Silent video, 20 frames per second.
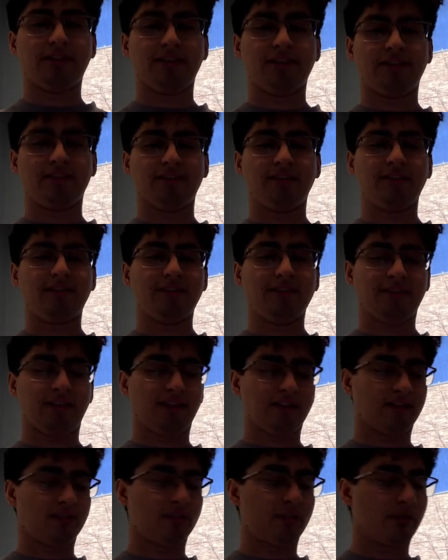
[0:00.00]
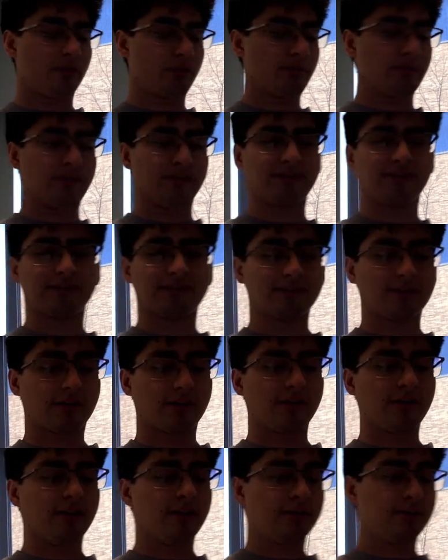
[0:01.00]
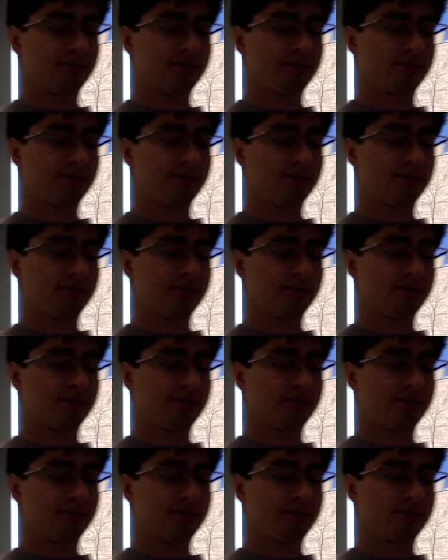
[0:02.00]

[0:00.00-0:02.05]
then that's a poor place to start.